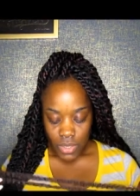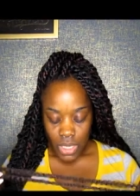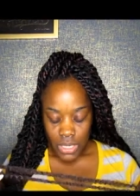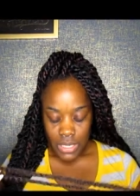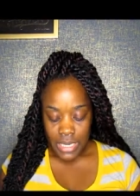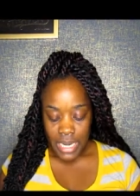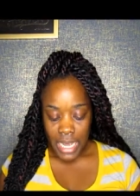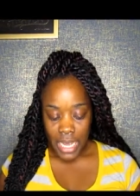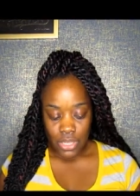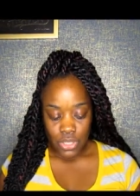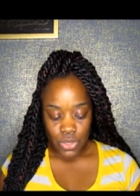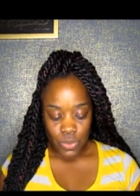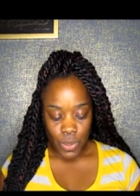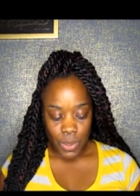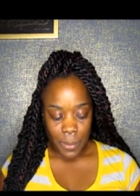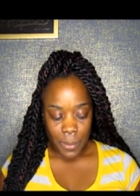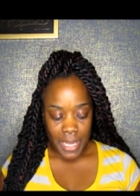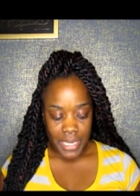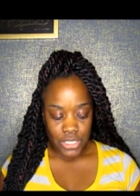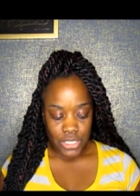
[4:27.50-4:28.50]
Now, you want to
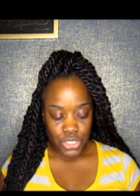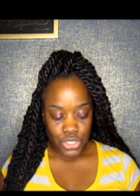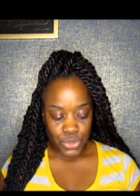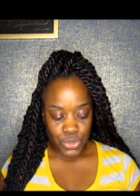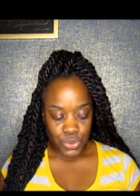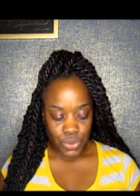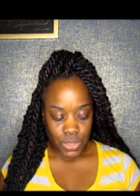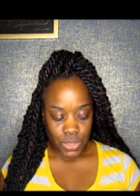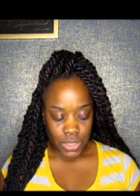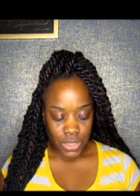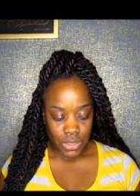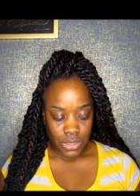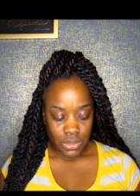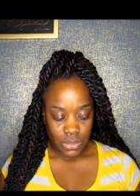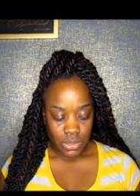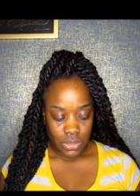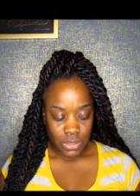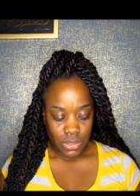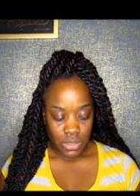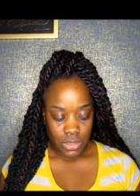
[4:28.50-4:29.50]
make sure,
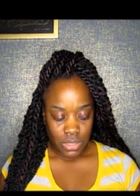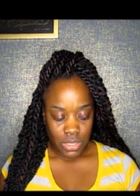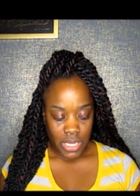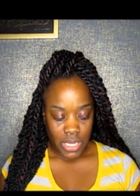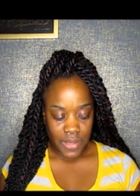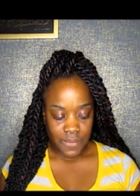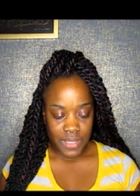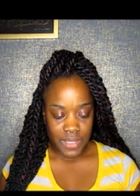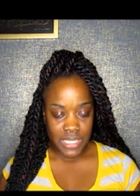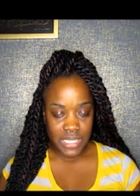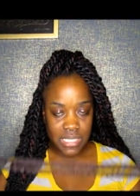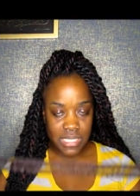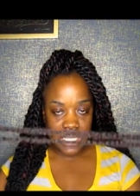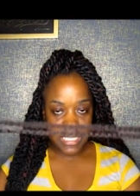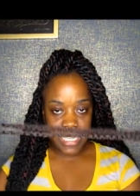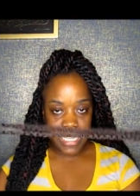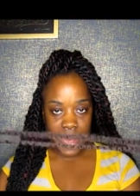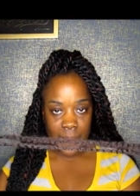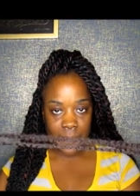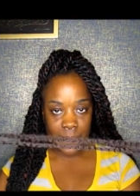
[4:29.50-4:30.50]
if this is the
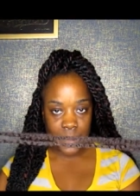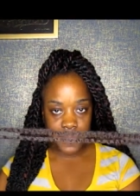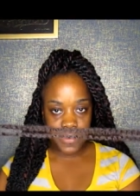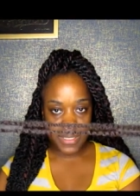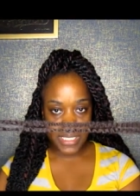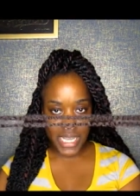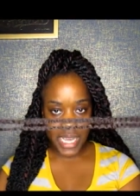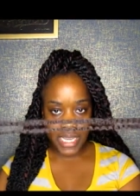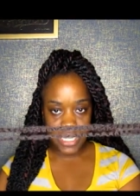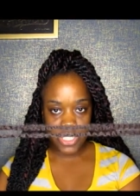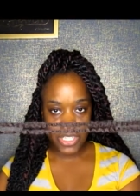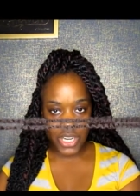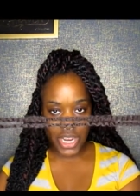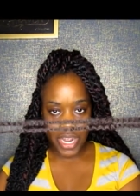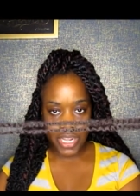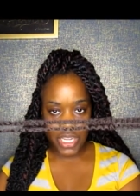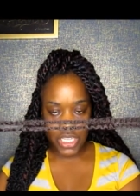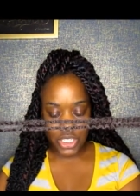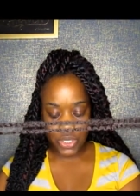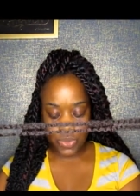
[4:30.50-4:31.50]
type of texture
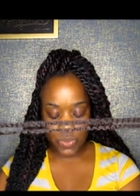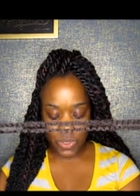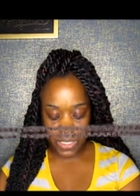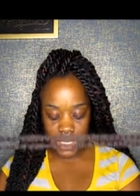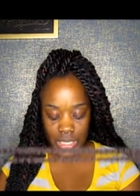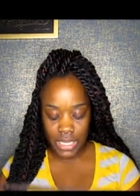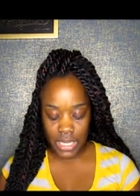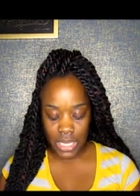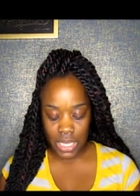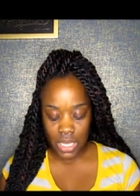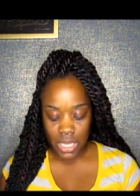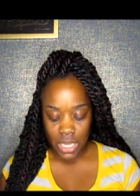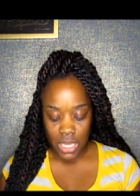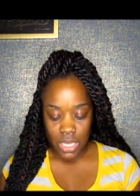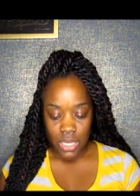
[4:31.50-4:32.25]
hair that you want to get,